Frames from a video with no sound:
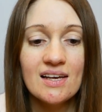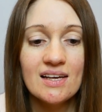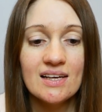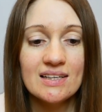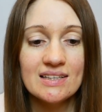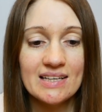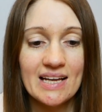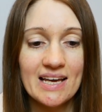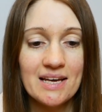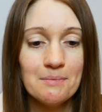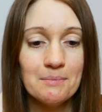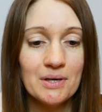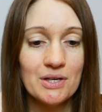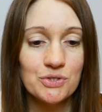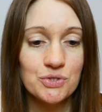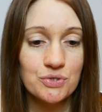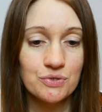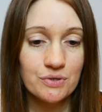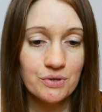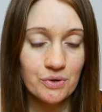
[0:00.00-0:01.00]
Name a
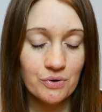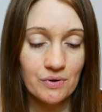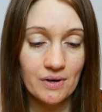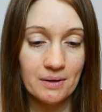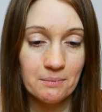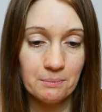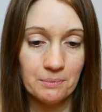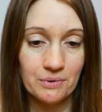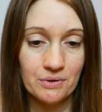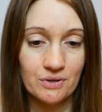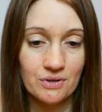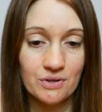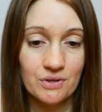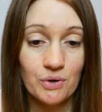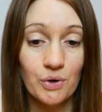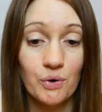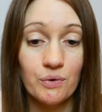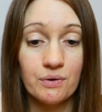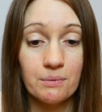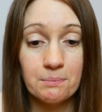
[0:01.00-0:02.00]
true crime book
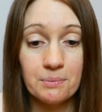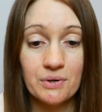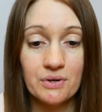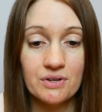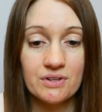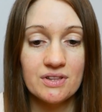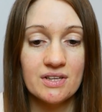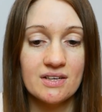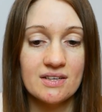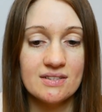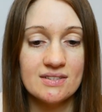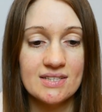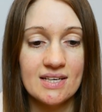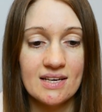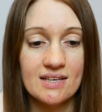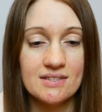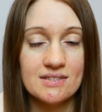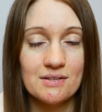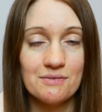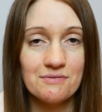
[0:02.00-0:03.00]
or a book that
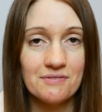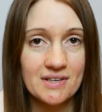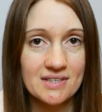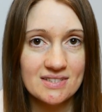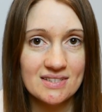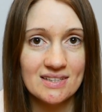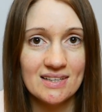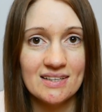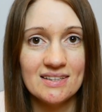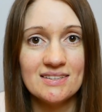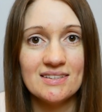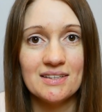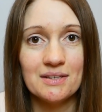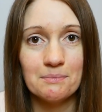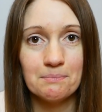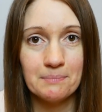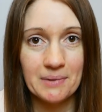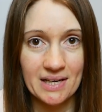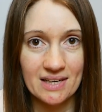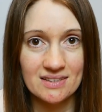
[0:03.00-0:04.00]
contains a fascinating
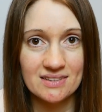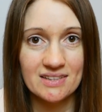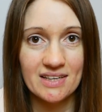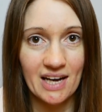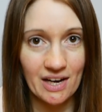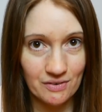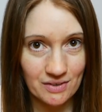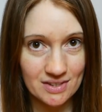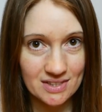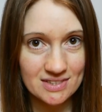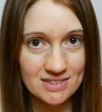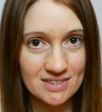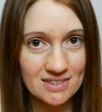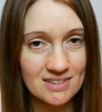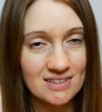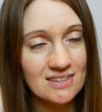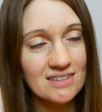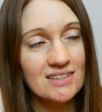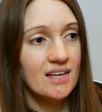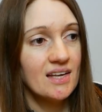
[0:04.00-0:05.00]
bad character.